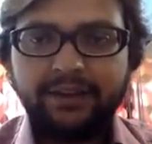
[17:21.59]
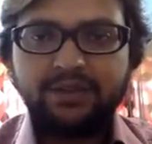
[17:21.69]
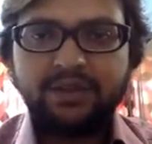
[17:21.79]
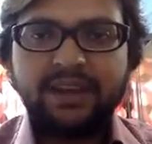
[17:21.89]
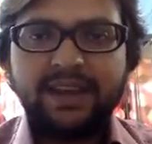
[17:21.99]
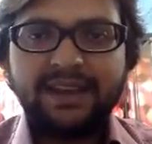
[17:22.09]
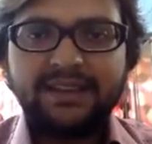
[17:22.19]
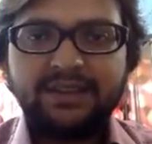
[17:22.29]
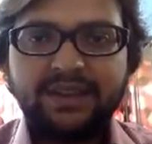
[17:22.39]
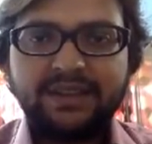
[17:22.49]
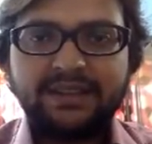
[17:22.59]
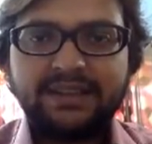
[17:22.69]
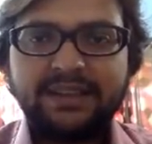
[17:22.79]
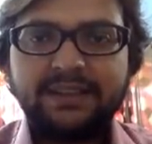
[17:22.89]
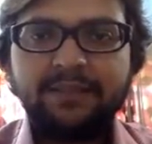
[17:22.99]
So as you can
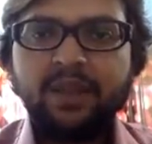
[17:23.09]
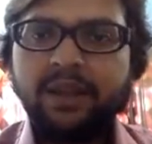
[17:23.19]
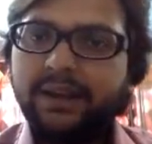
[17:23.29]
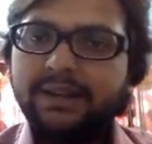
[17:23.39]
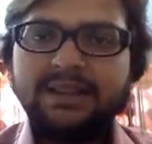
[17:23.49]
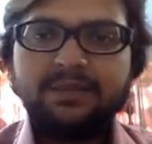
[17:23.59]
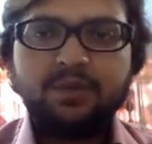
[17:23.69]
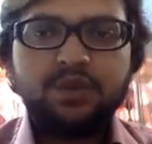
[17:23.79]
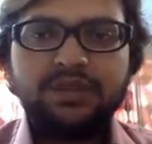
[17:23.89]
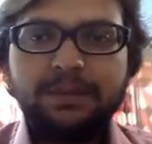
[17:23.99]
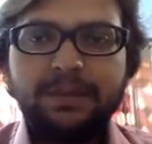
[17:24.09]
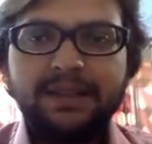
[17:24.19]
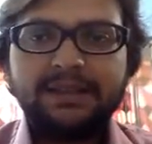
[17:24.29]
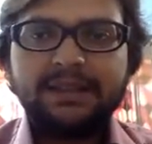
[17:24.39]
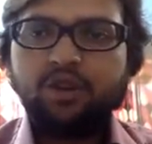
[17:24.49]
see here, it is the most
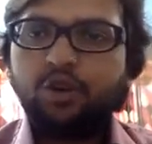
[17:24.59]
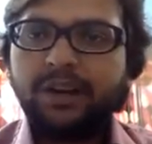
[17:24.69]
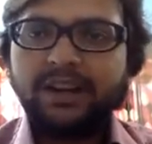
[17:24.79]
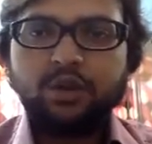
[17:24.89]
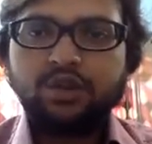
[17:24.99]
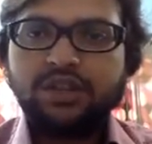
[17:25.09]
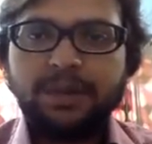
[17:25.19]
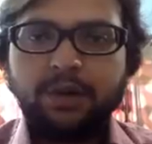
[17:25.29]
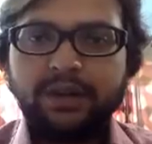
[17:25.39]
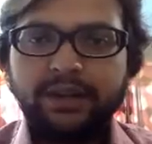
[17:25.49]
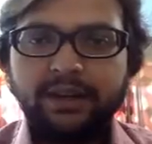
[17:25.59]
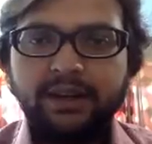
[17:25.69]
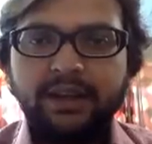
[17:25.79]
simplest, nobody knows about it